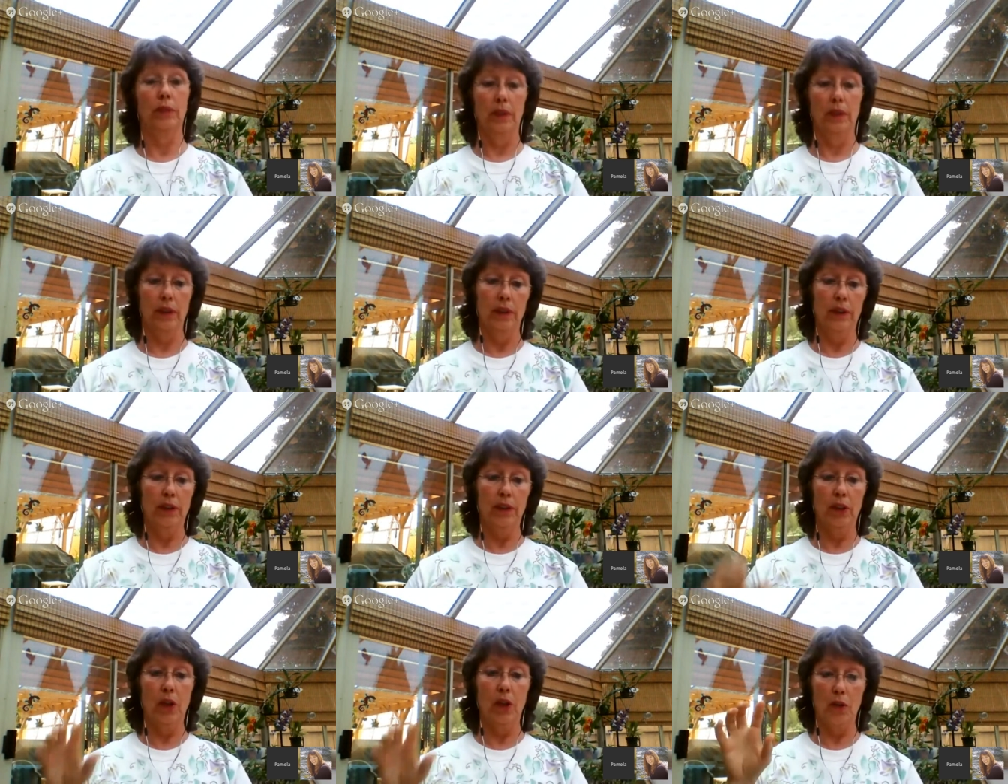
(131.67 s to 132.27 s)

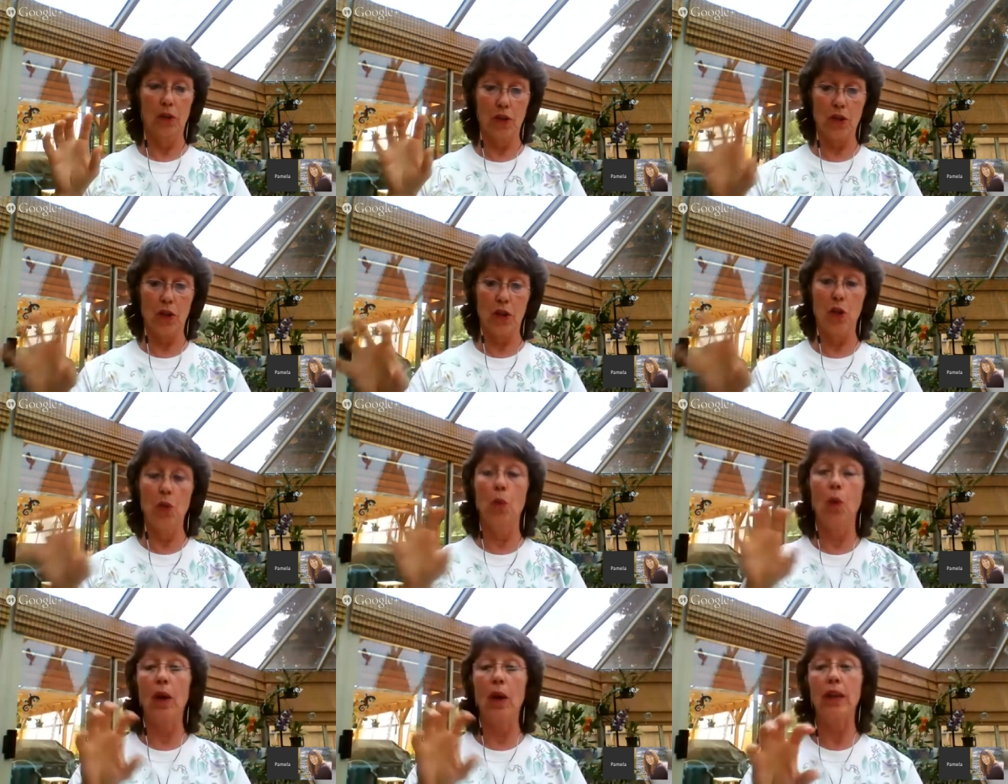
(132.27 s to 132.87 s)
So, so you
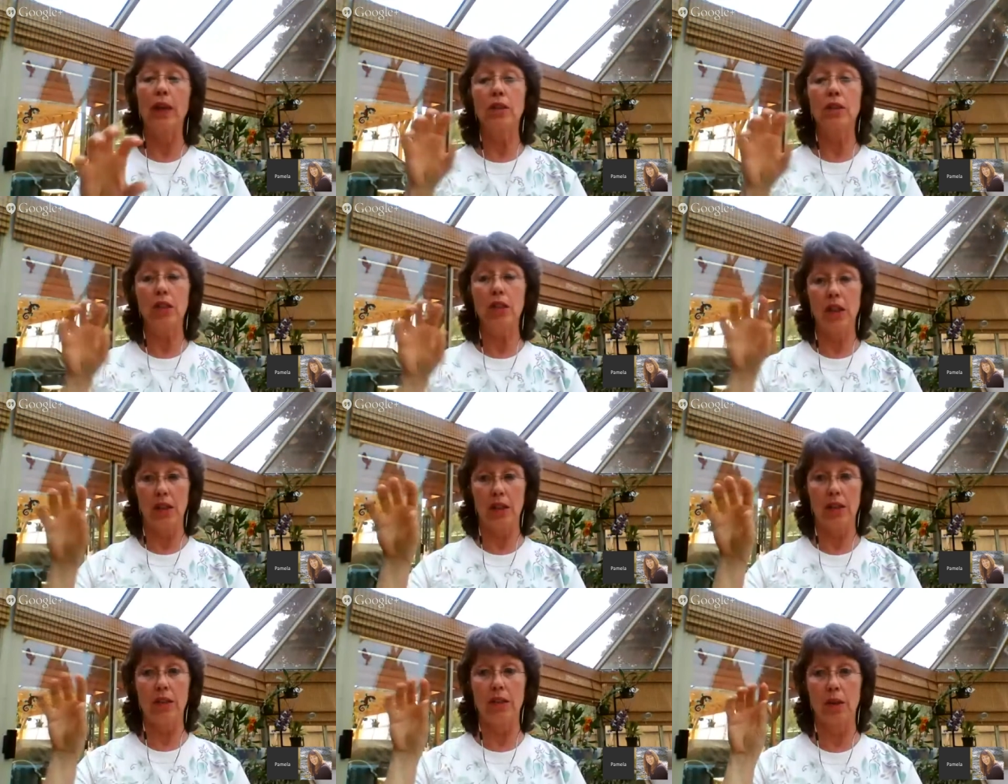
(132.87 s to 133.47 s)
want
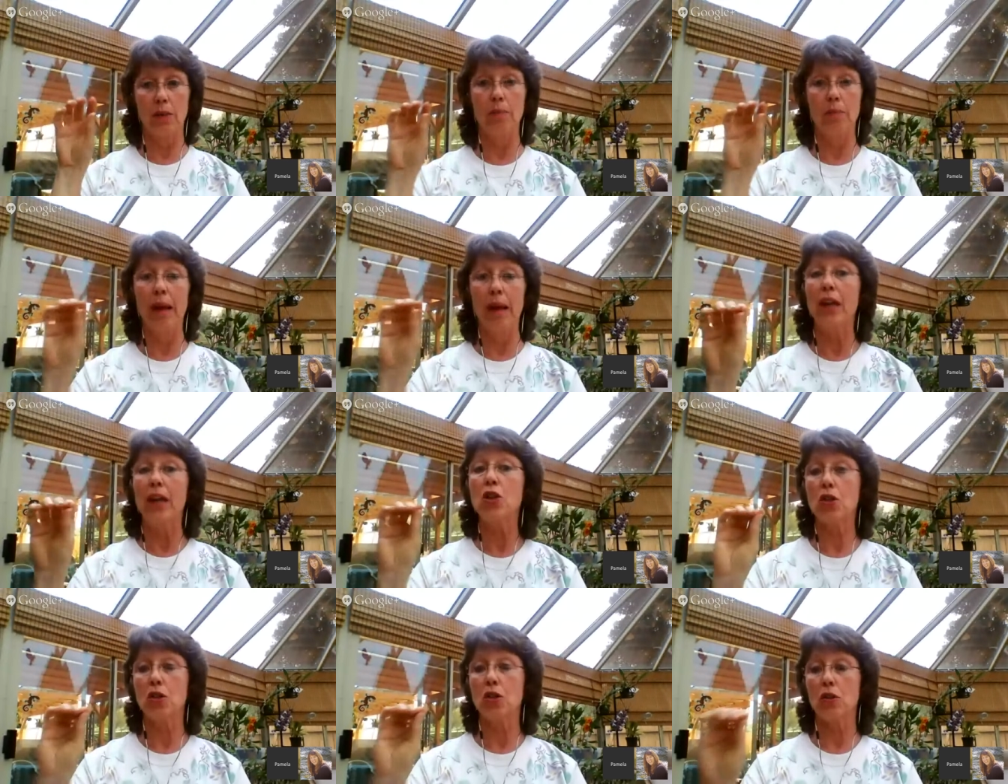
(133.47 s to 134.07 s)
to, to make
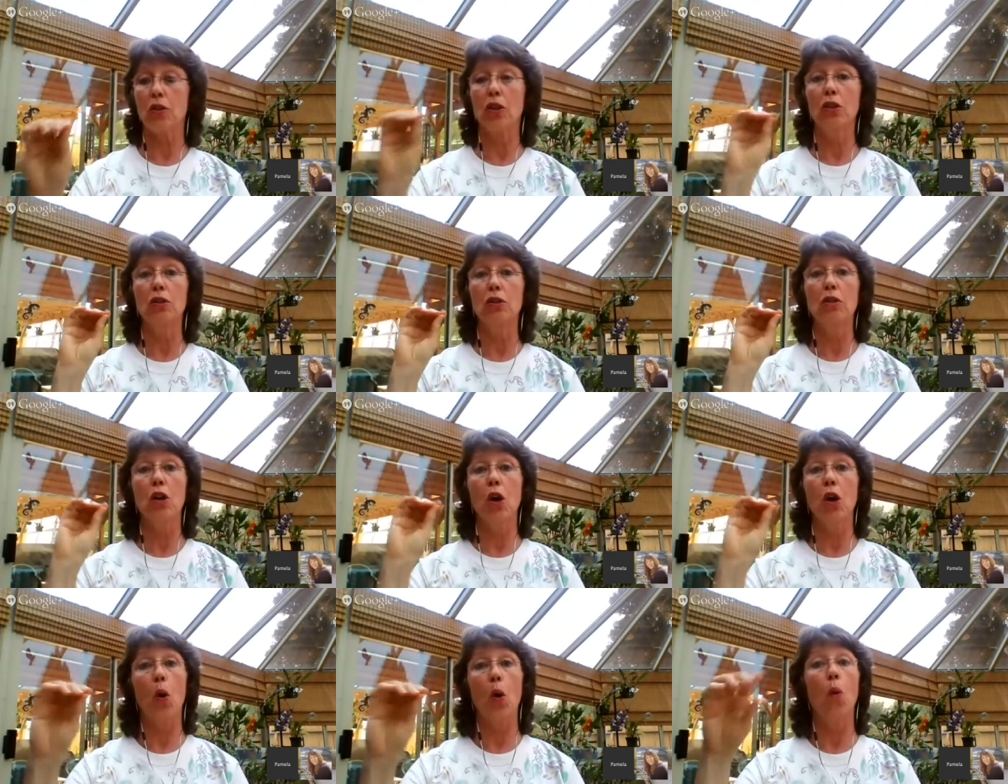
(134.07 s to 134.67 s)
sure you
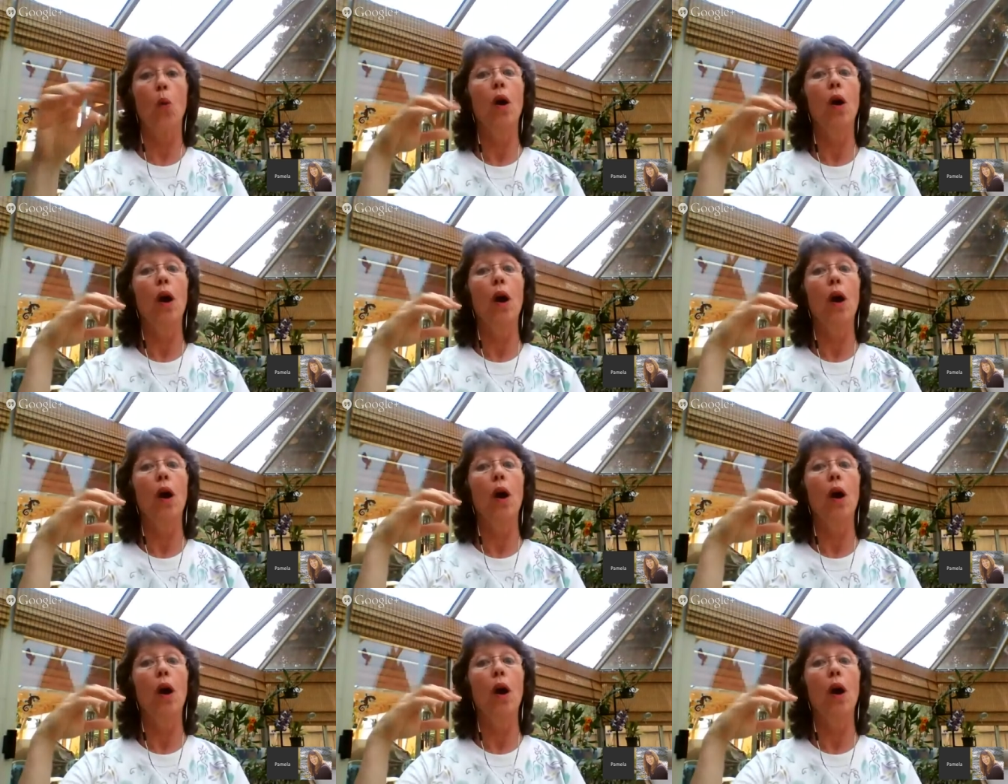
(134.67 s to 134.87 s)
know